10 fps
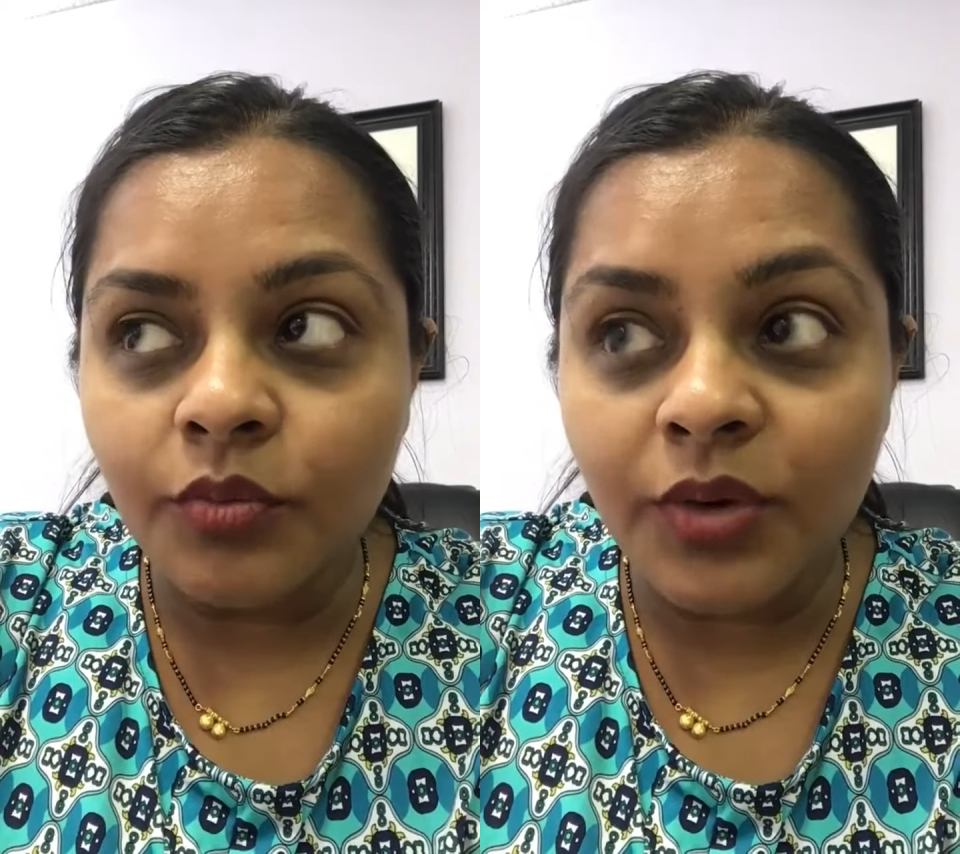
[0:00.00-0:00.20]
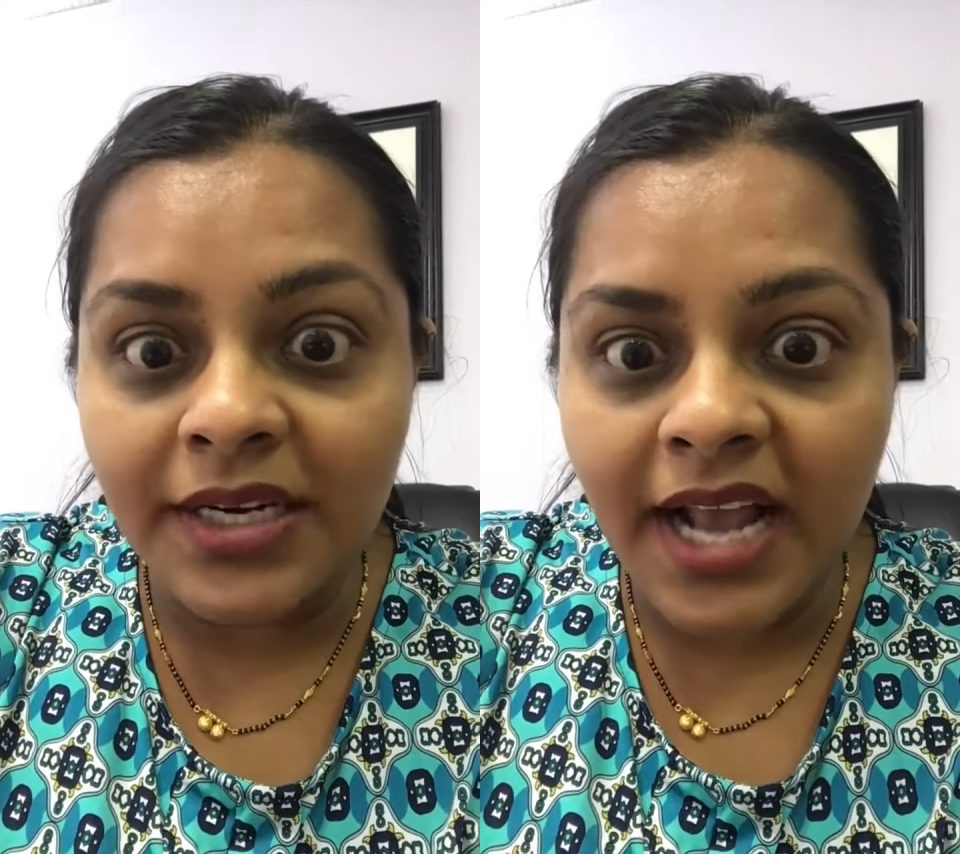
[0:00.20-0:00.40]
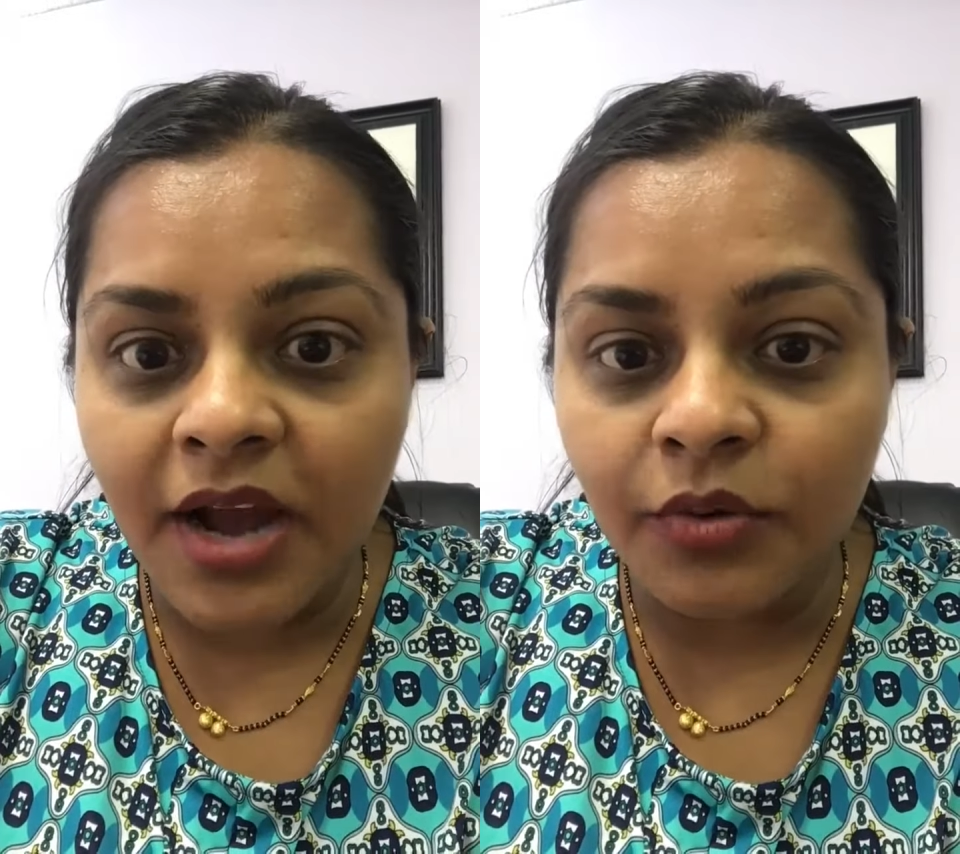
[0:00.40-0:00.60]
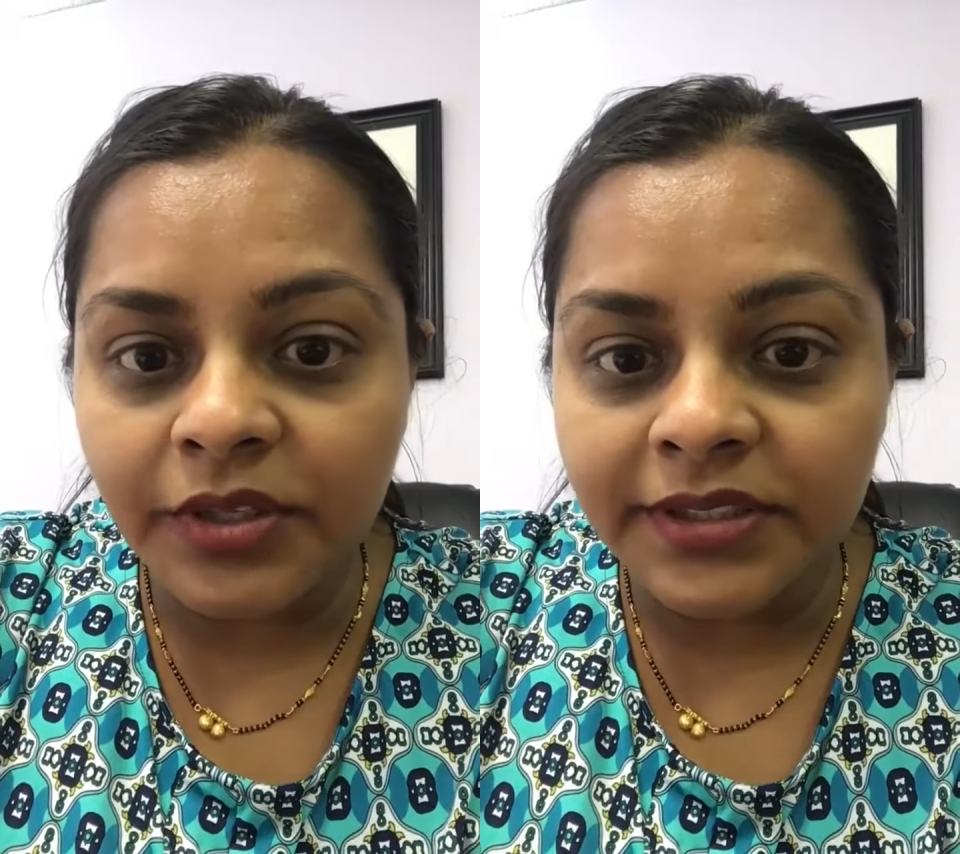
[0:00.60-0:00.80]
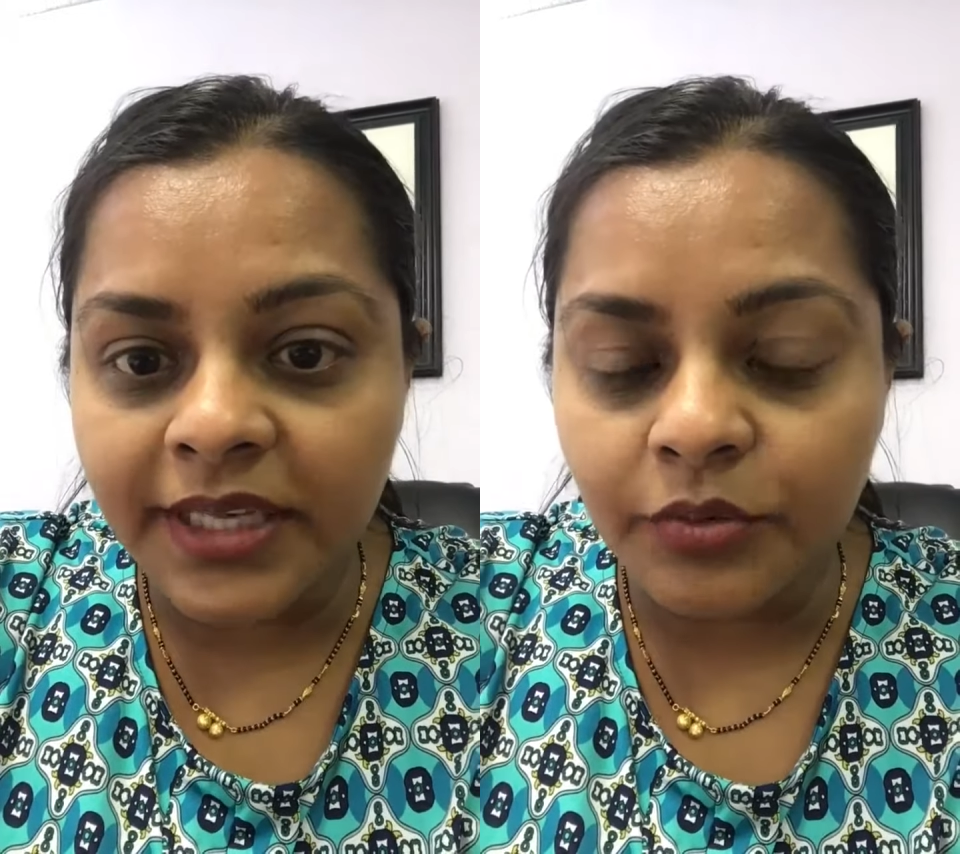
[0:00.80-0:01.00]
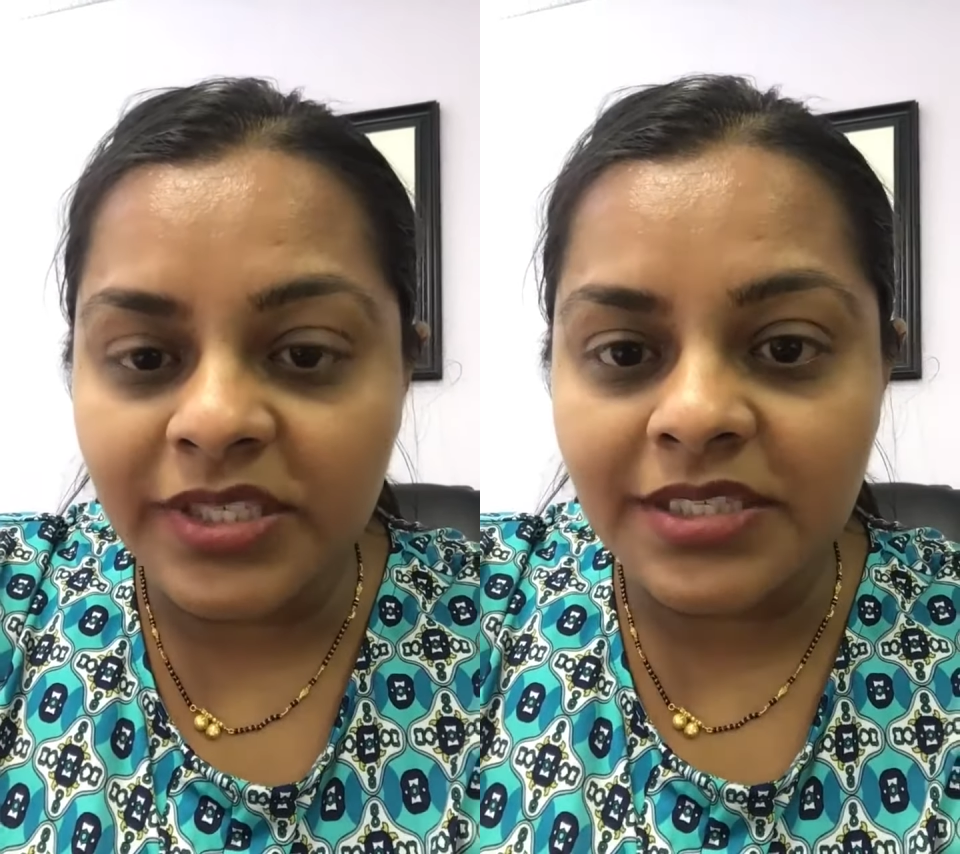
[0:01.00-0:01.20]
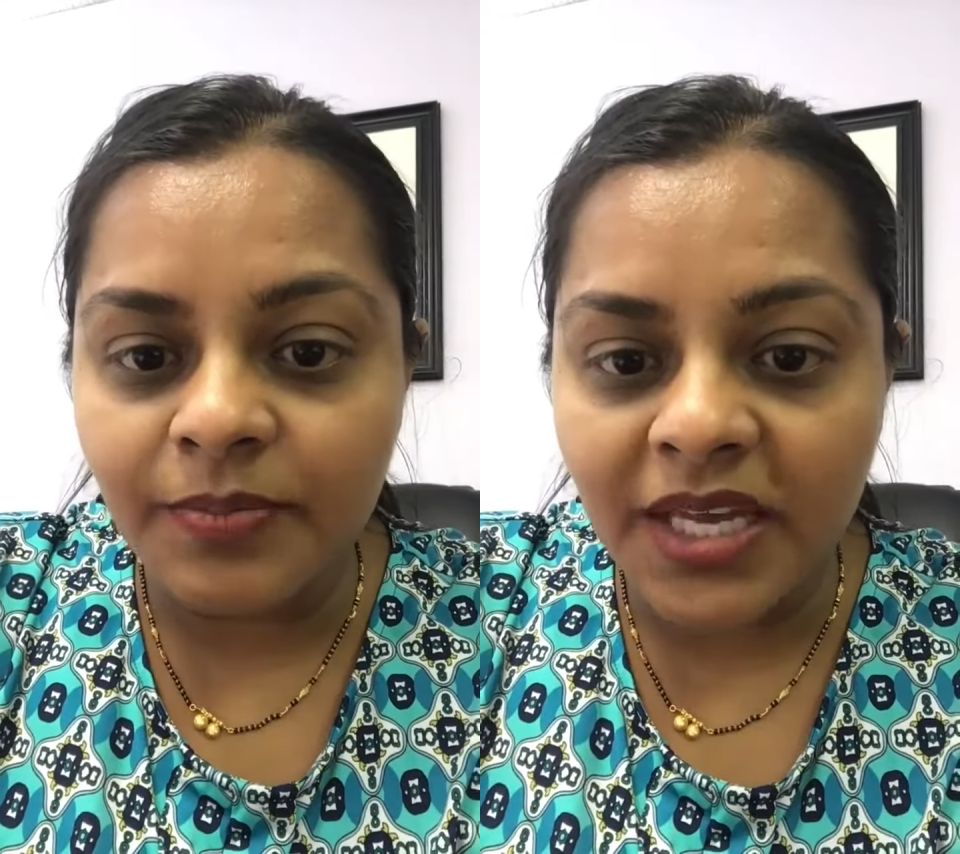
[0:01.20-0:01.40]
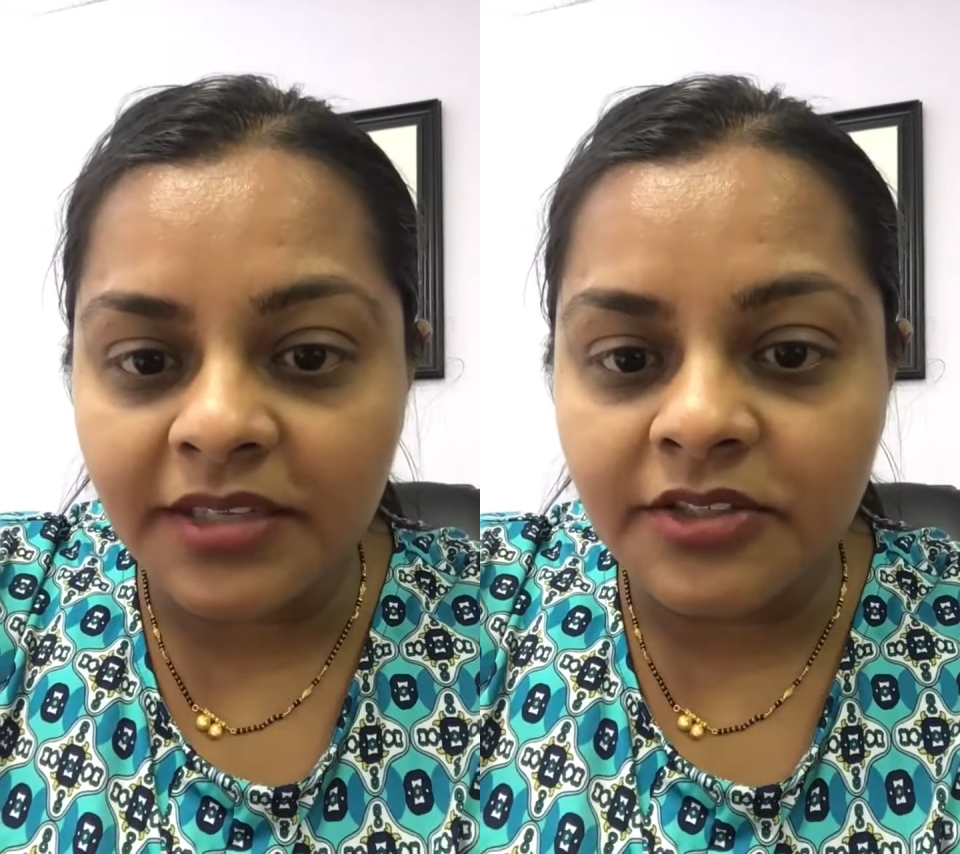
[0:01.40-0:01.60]
1 hour that we
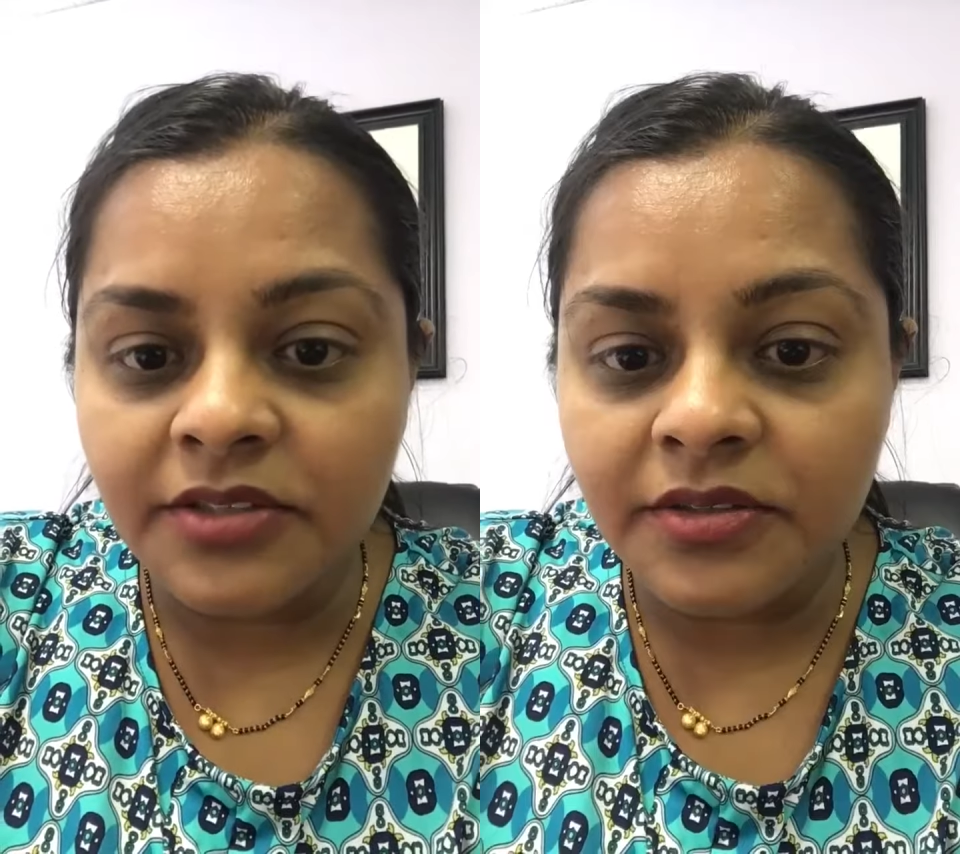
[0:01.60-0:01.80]
spend